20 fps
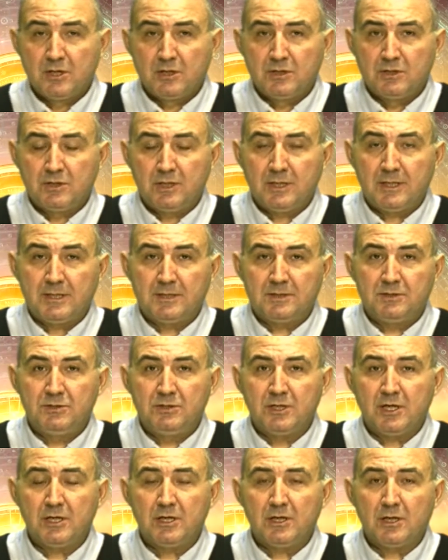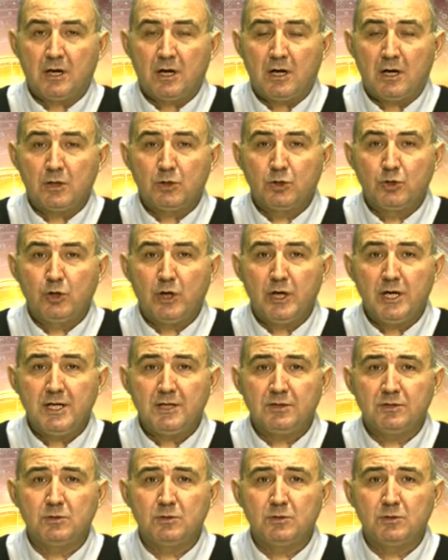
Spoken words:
they are going